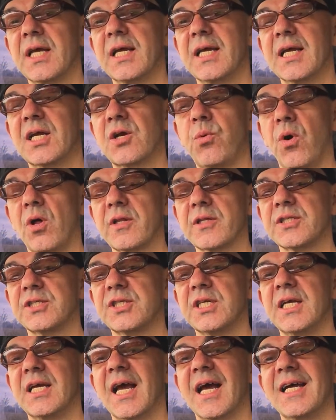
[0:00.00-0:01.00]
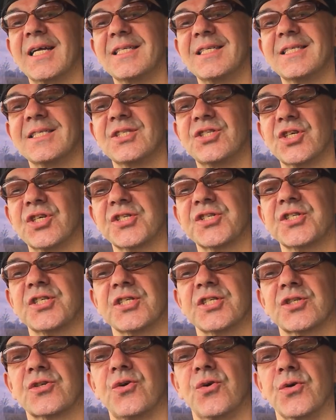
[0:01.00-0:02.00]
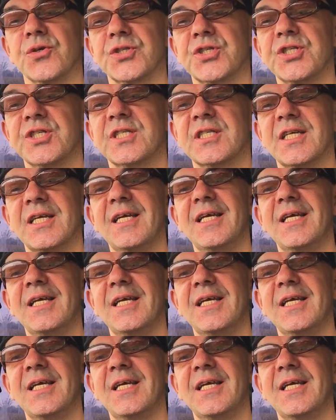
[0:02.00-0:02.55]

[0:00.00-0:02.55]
equality and justice causes